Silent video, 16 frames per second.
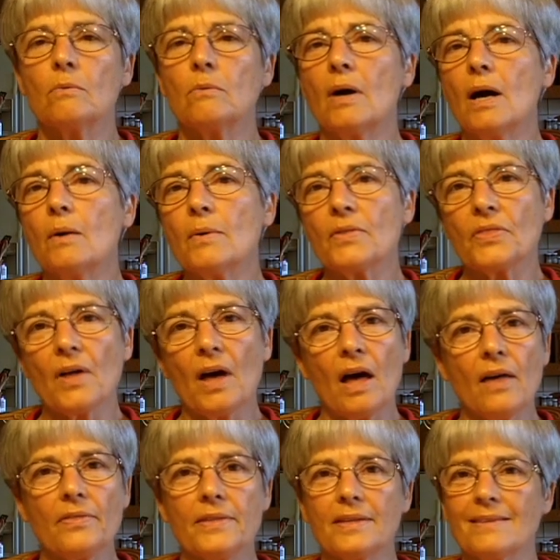Well, with
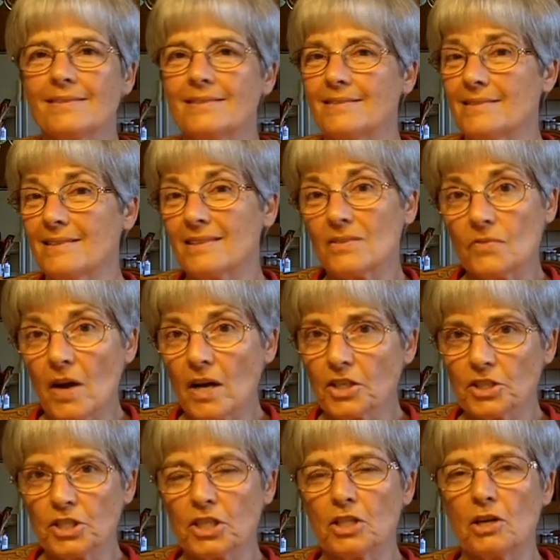all this
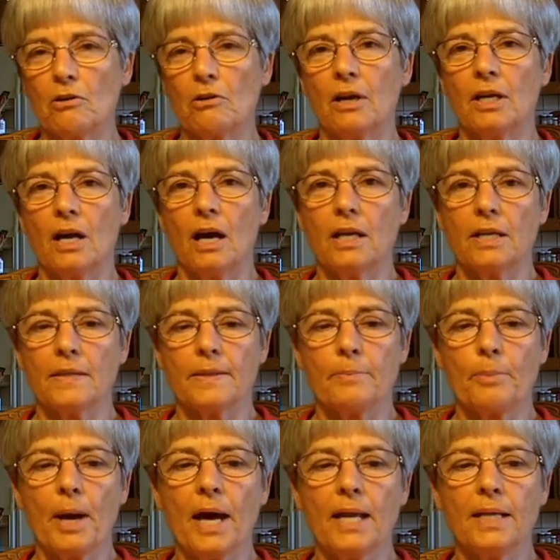dysfunction going on in the
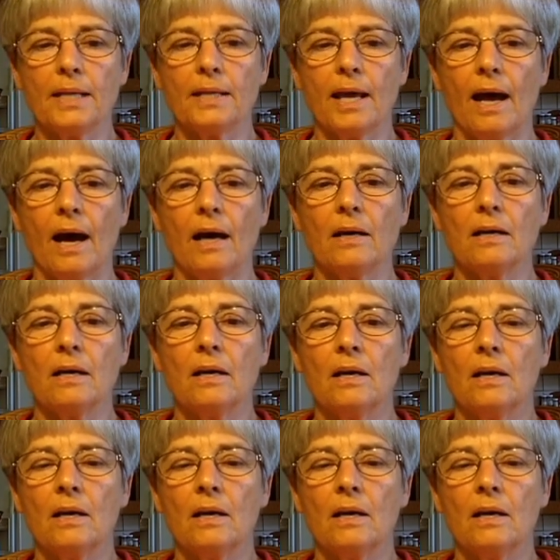body now,